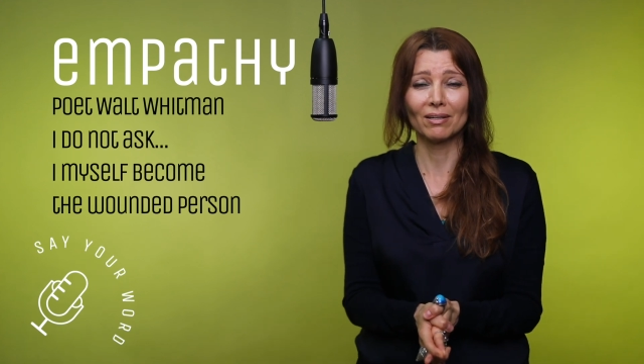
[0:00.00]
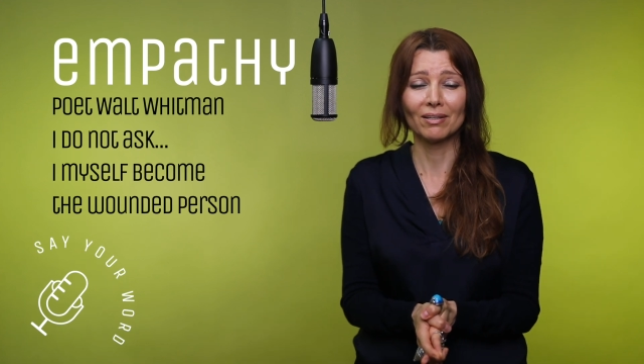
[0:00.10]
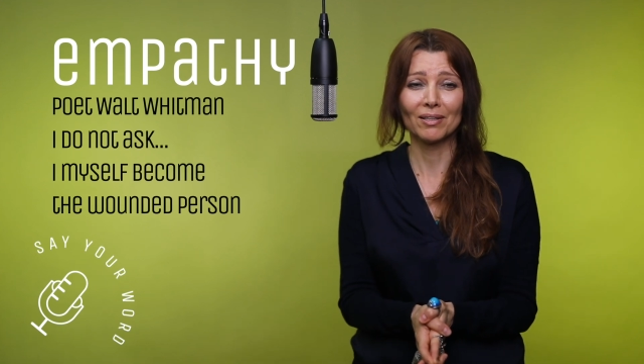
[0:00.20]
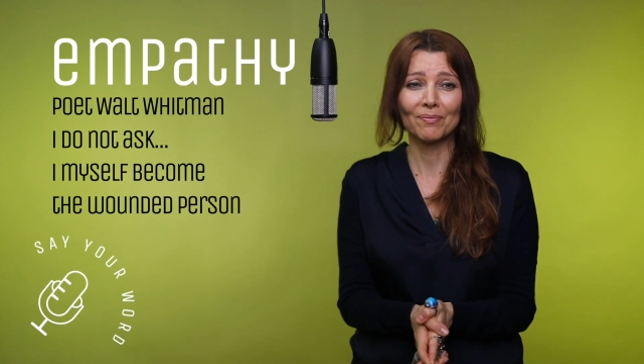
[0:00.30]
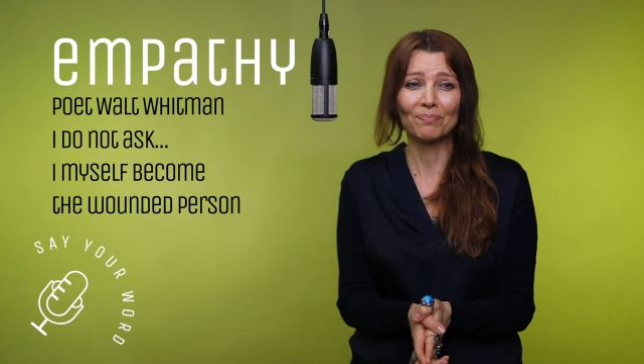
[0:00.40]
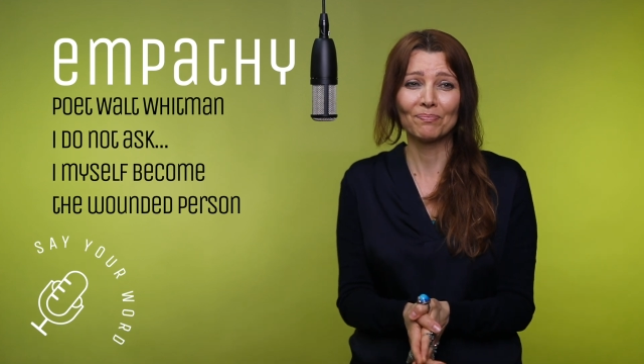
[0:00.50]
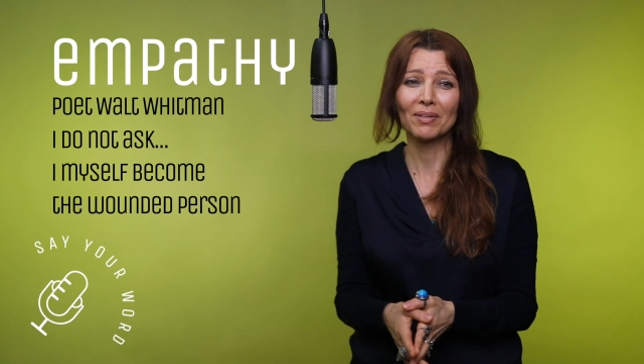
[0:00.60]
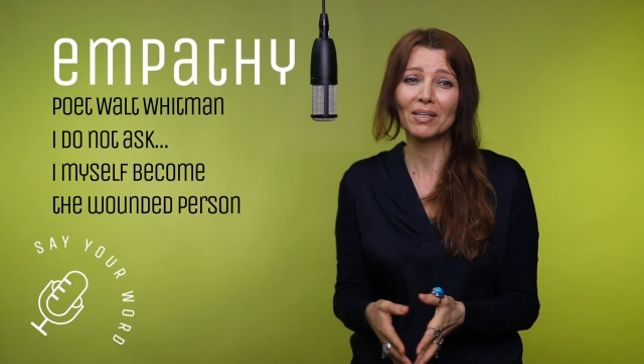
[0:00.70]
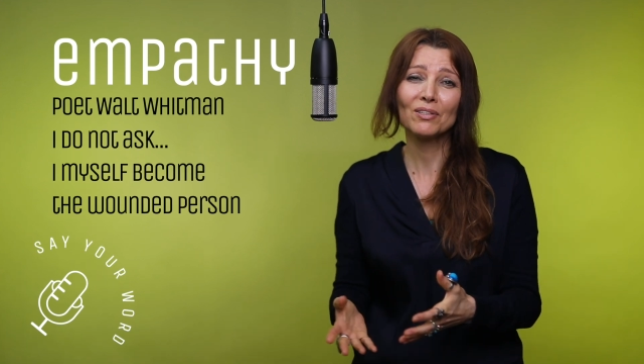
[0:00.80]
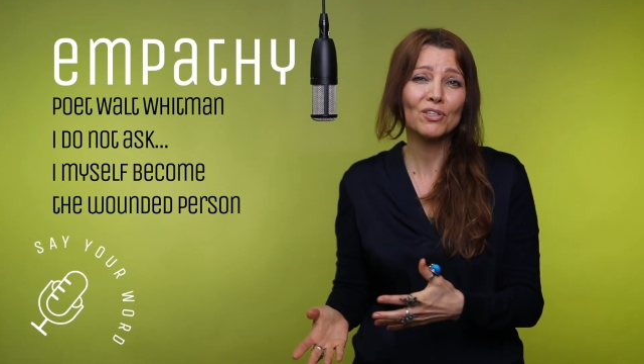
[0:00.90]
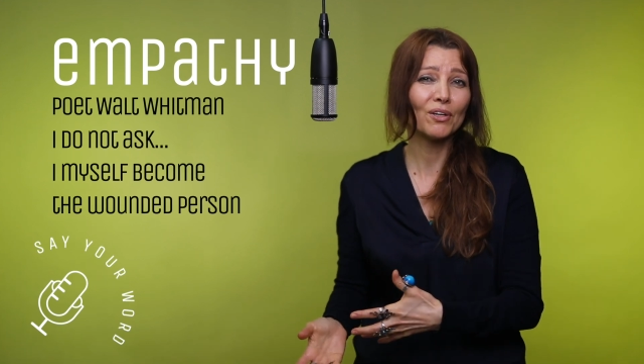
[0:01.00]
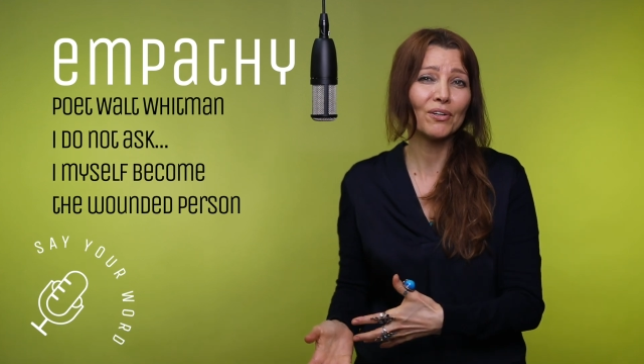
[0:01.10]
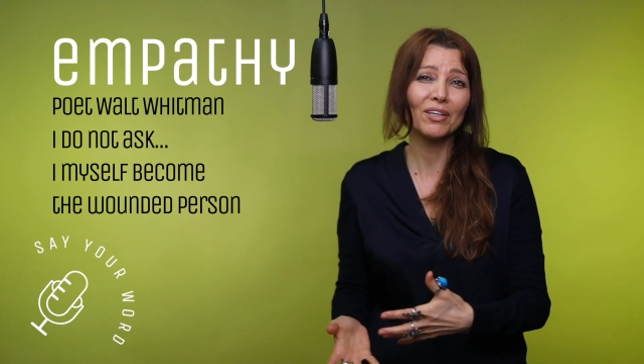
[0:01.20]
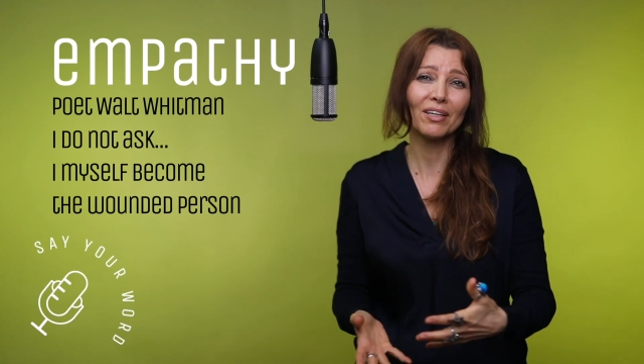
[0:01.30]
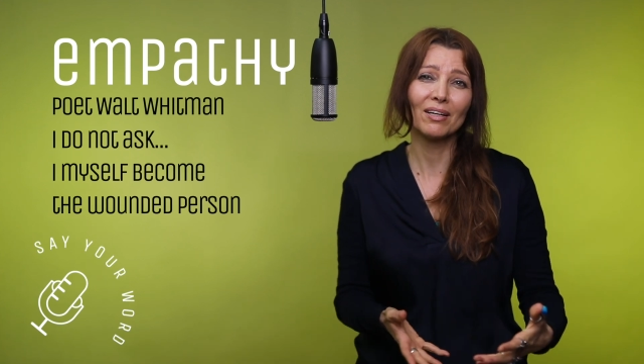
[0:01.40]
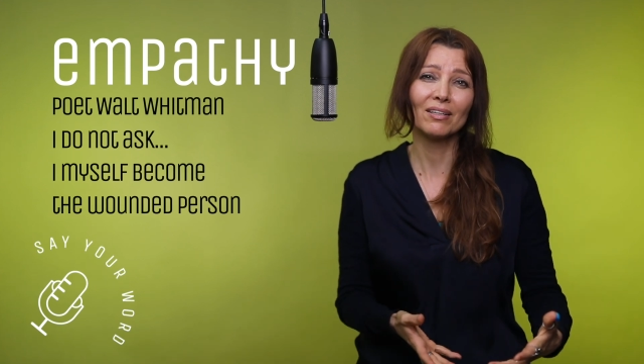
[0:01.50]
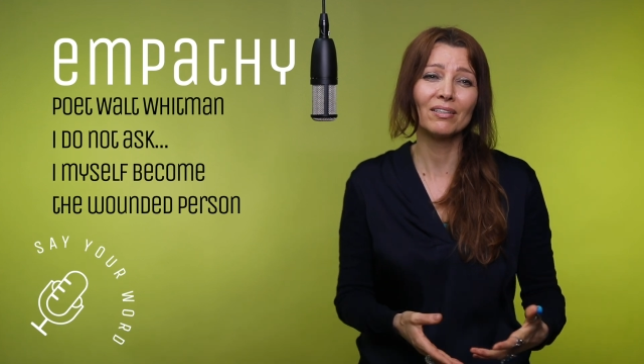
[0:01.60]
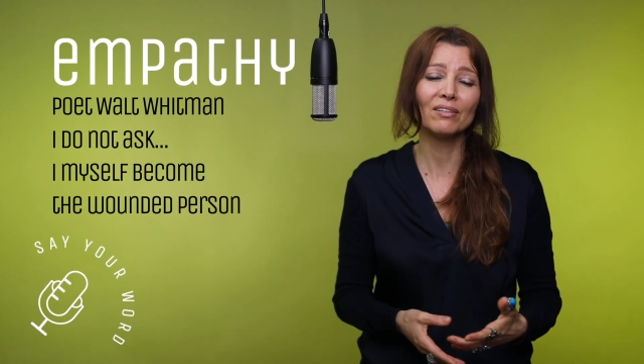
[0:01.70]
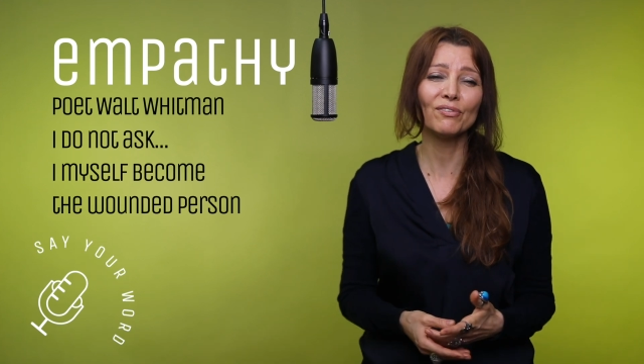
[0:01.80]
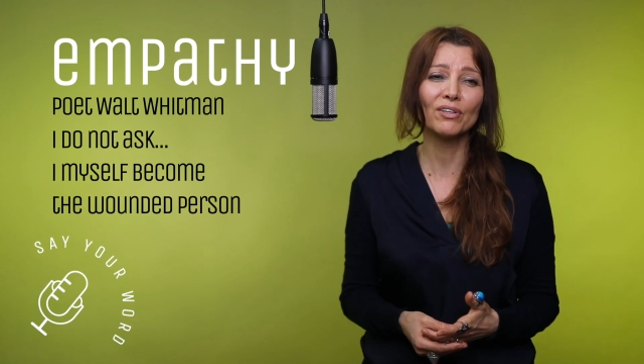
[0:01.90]
in Turkey and
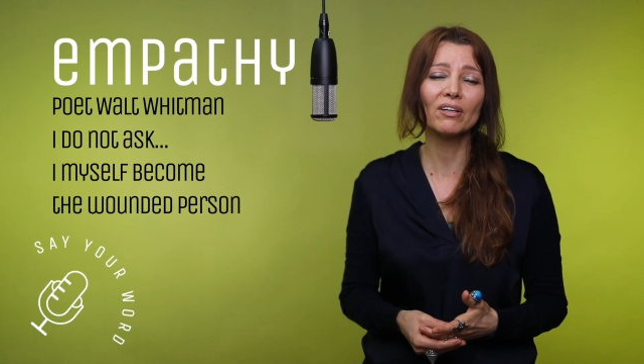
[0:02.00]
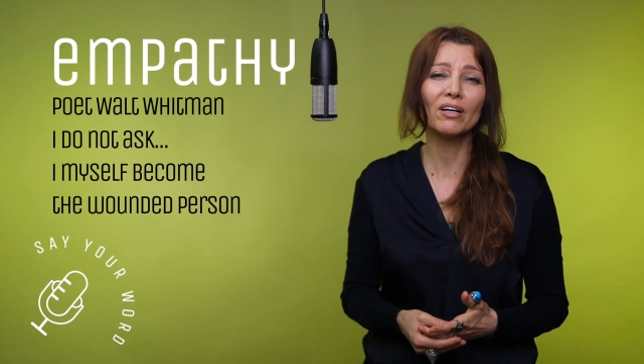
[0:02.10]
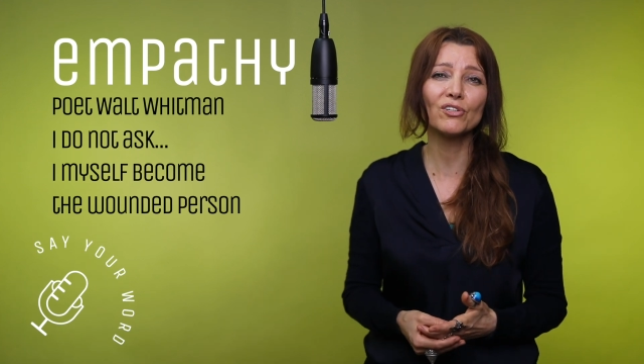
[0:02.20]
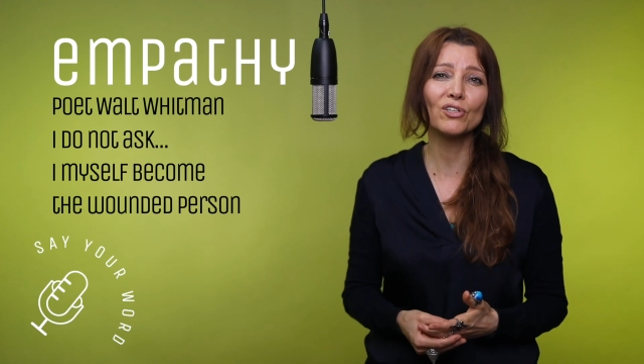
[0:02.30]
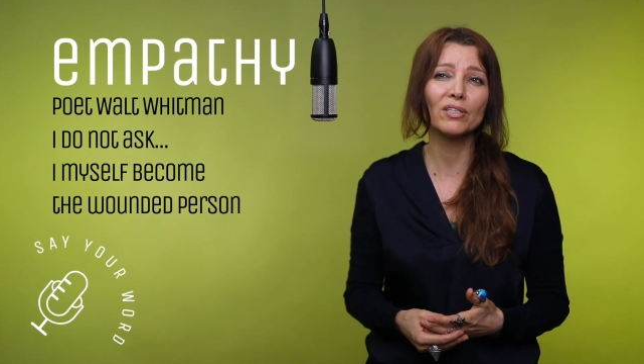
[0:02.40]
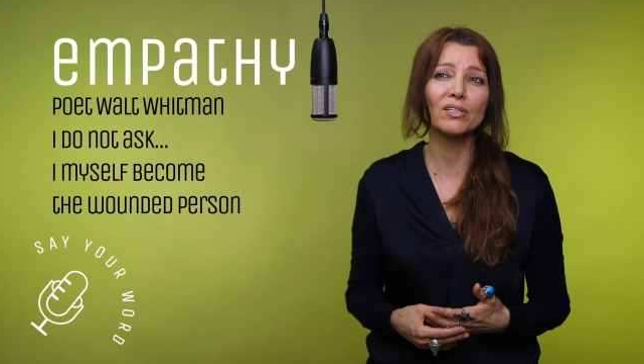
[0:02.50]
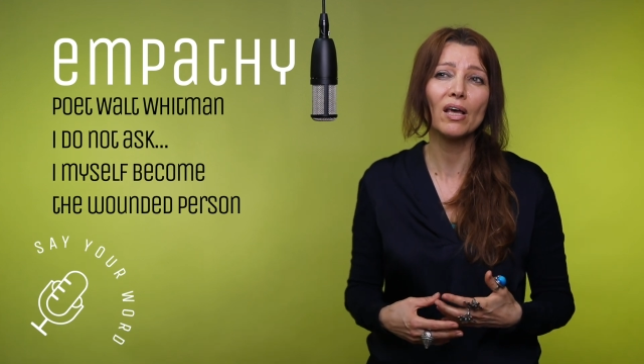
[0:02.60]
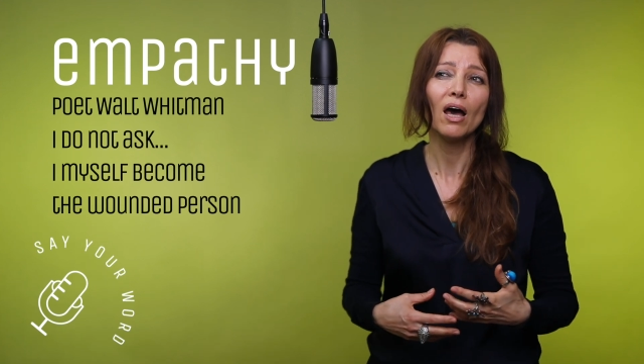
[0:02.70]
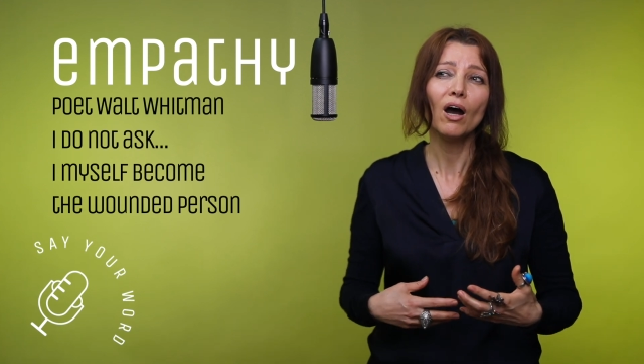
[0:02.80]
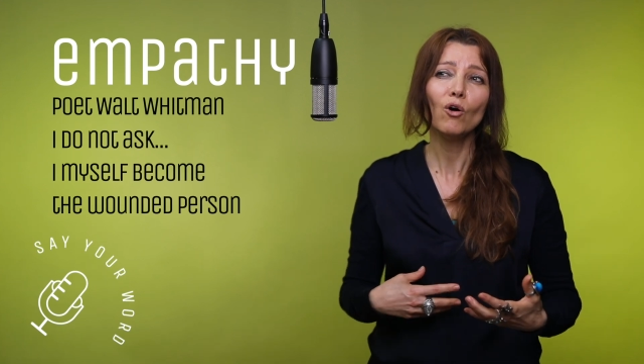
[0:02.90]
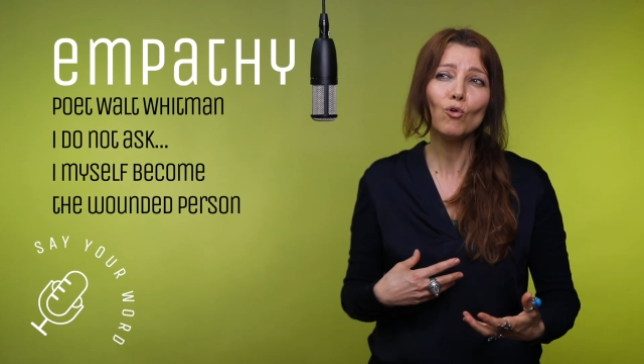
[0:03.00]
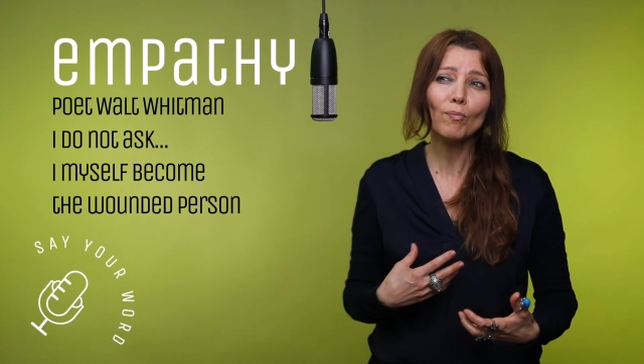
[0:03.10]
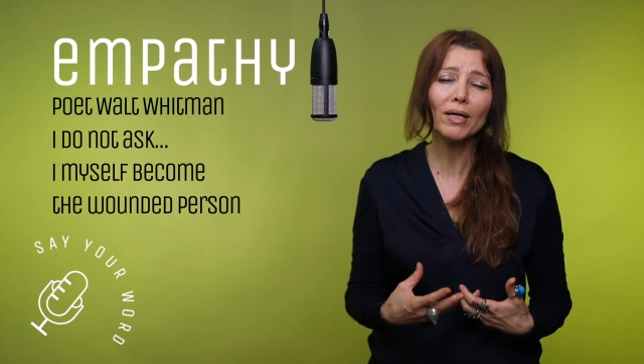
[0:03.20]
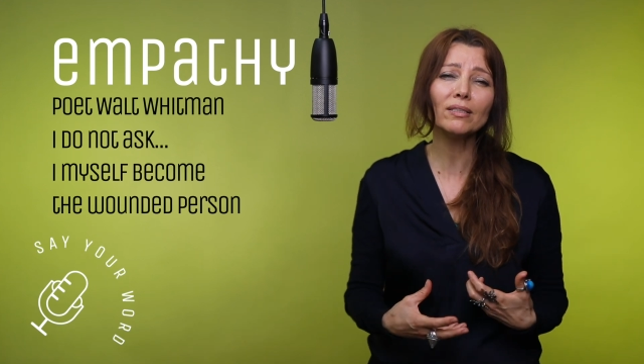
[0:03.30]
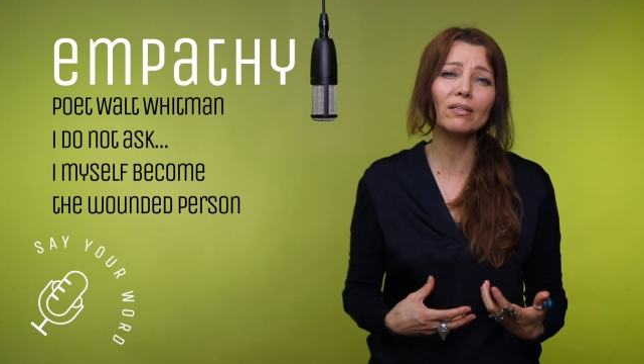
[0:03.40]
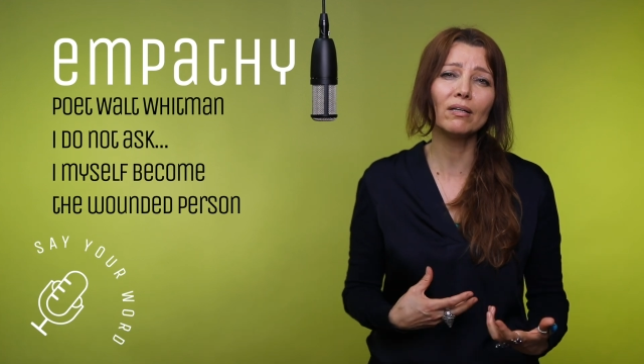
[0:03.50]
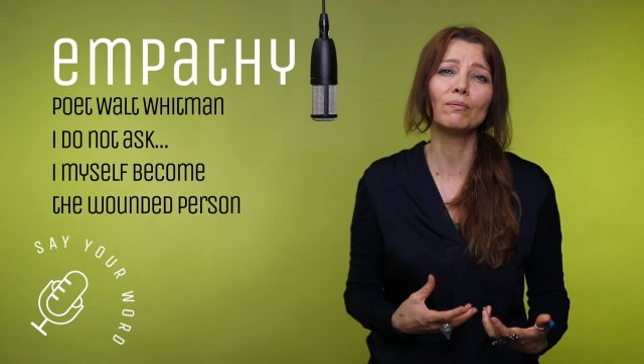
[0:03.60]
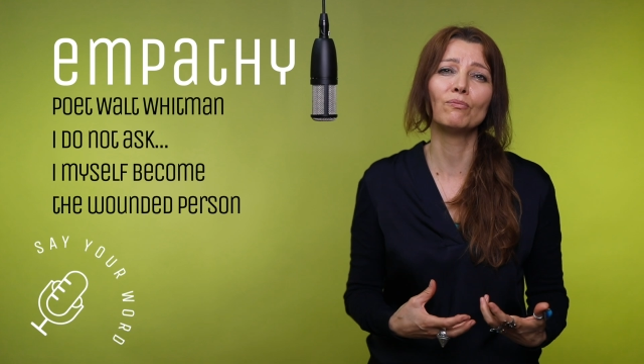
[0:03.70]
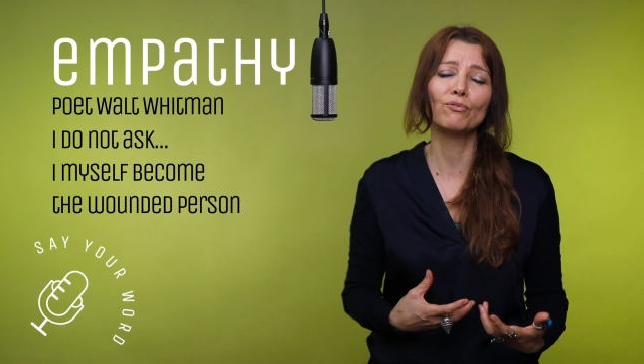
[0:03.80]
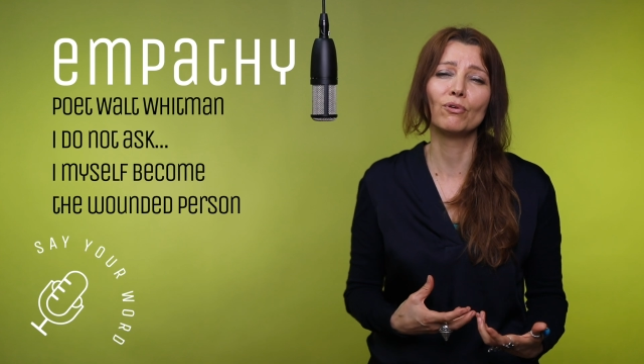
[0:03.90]
in different countries who might
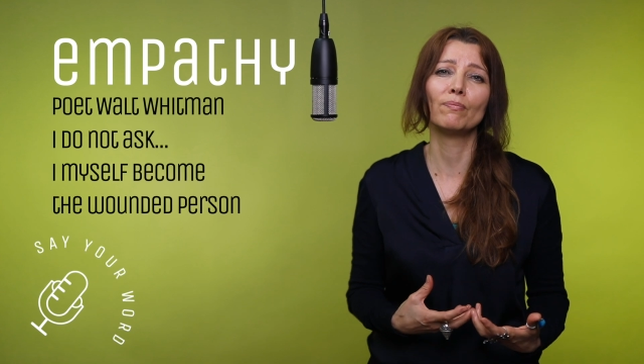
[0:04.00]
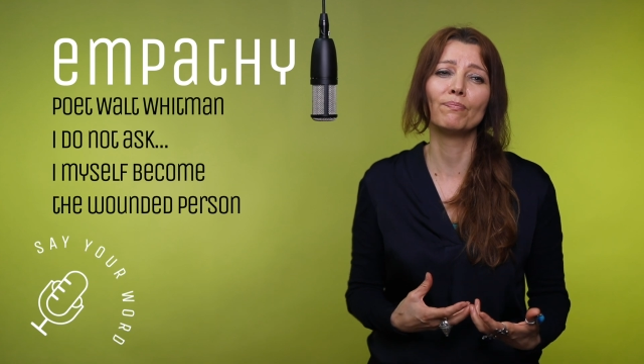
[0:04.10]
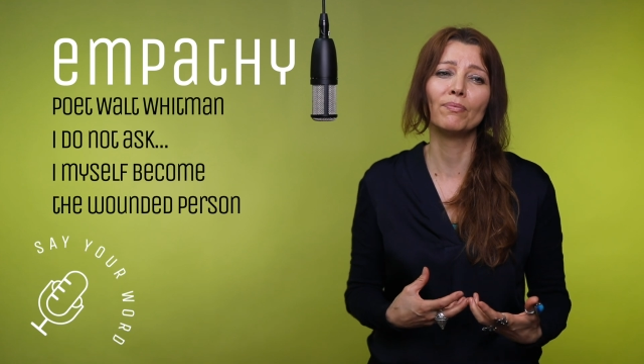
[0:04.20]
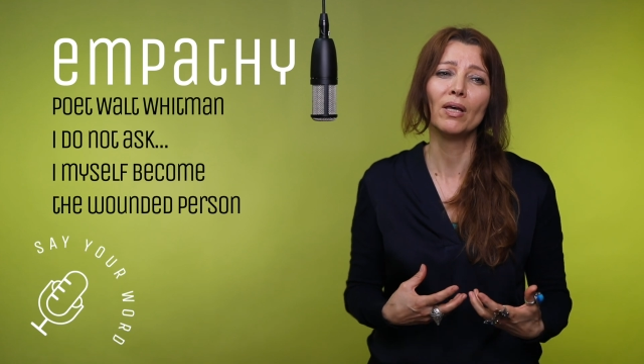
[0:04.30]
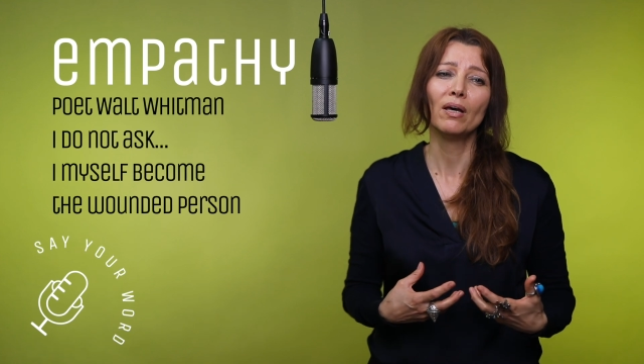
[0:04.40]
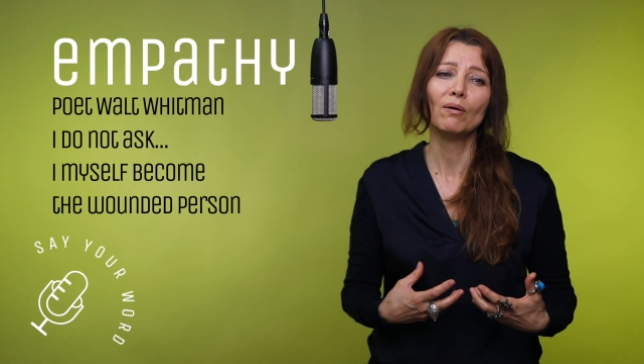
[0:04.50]
come from